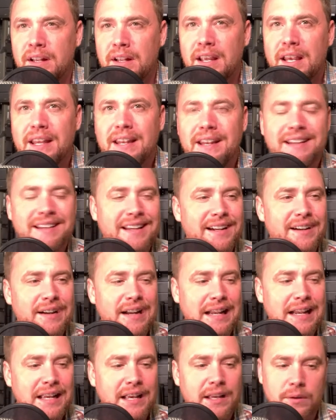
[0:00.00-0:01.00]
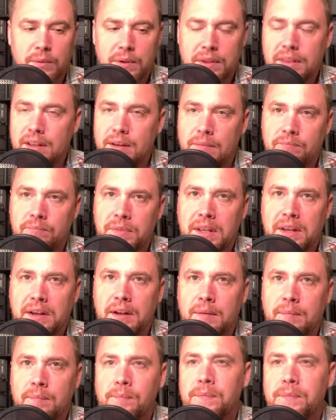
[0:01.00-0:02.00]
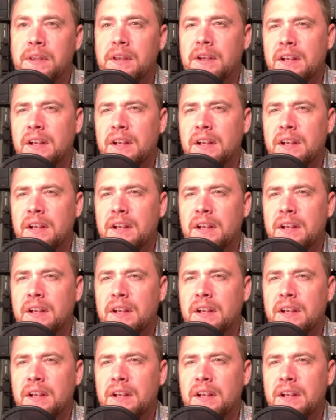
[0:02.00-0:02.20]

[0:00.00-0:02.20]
He didn't carry a gun with him